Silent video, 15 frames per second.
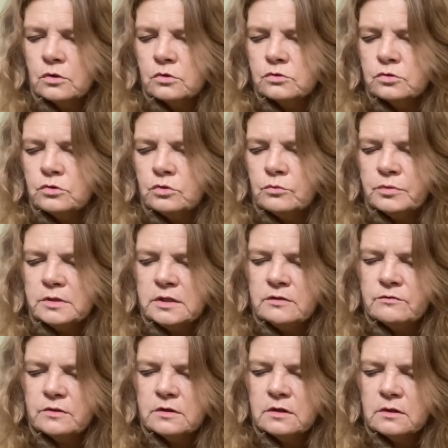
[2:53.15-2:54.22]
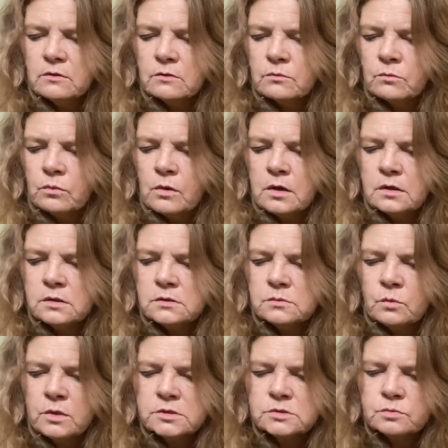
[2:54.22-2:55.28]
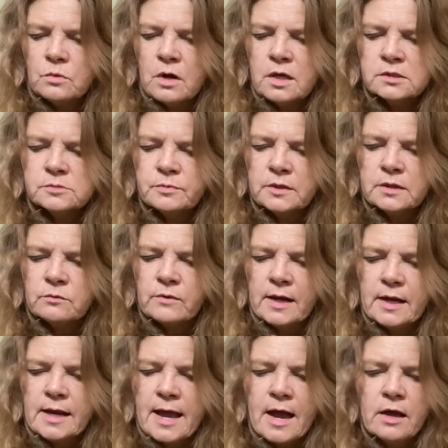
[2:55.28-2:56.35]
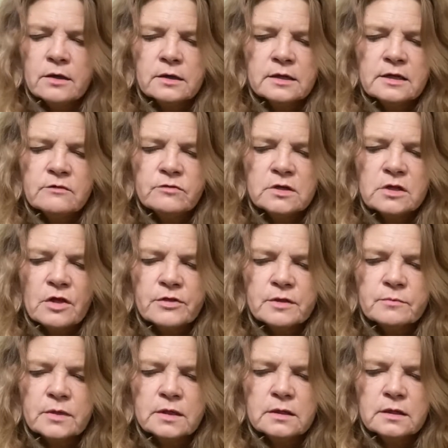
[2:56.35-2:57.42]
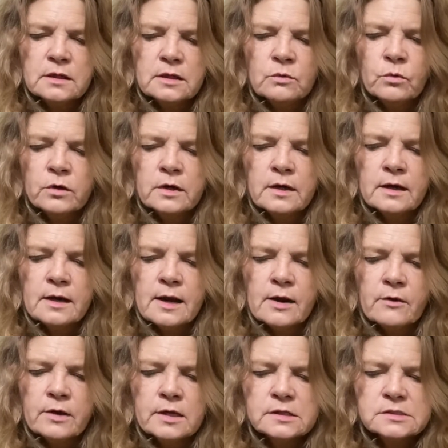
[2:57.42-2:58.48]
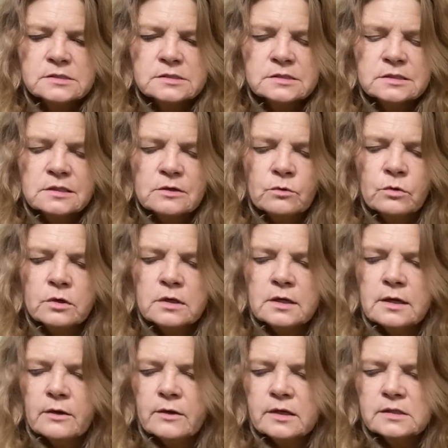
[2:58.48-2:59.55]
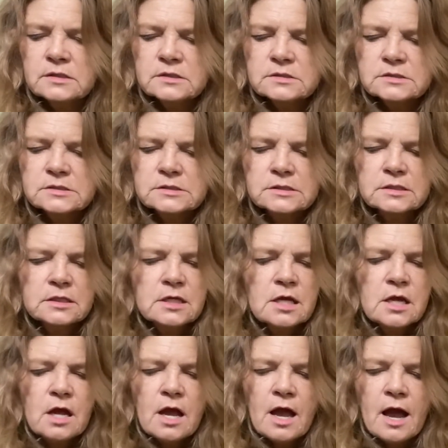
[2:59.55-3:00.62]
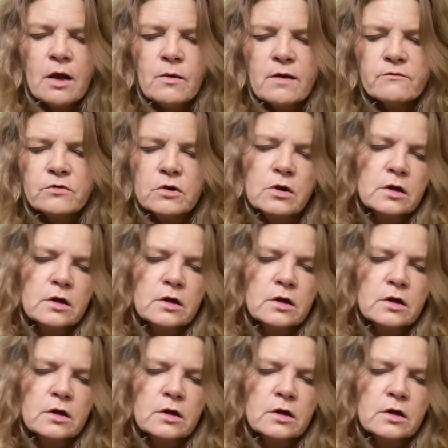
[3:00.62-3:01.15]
do you believe in there what once was, but it ran out, leaving nothing but ordinariness? Ordinariness. However,